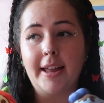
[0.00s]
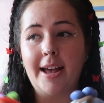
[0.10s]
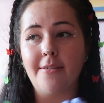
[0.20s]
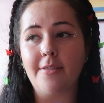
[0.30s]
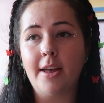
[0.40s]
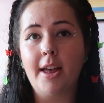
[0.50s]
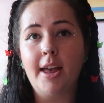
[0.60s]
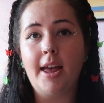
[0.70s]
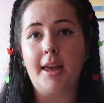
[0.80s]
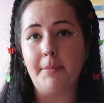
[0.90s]
I have
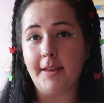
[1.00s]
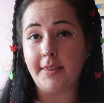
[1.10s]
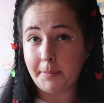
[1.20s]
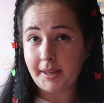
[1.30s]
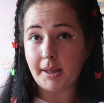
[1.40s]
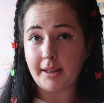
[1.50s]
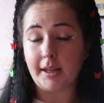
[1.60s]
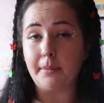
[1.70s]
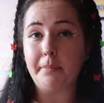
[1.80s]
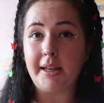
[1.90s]
him in the big
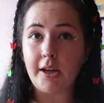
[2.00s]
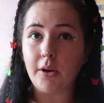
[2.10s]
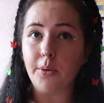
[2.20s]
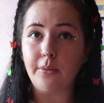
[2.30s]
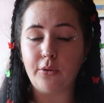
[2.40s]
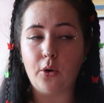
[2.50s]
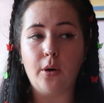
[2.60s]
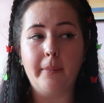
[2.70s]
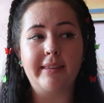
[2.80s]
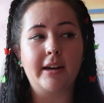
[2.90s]
like pillow
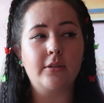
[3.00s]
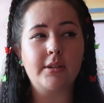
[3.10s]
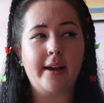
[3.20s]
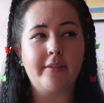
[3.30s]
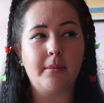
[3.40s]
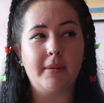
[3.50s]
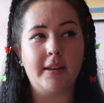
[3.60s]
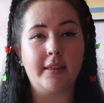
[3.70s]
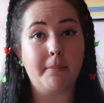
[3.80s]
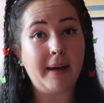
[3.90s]
form, and then I also have him
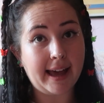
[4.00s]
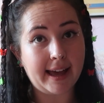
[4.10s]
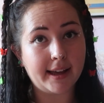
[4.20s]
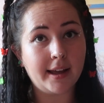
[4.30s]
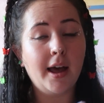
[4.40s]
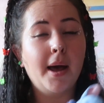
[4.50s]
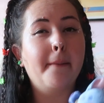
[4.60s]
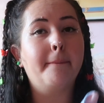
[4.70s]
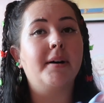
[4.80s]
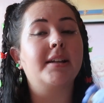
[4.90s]
in the bag,
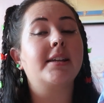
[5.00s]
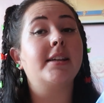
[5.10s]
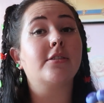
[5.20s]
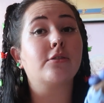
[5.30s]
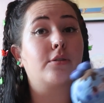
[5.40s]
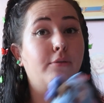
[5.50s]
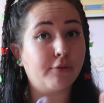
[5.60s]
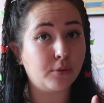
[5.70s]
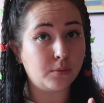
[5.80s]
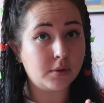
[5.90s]
but he is not a
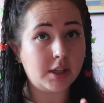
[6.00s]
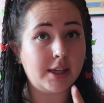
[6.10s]
fruit.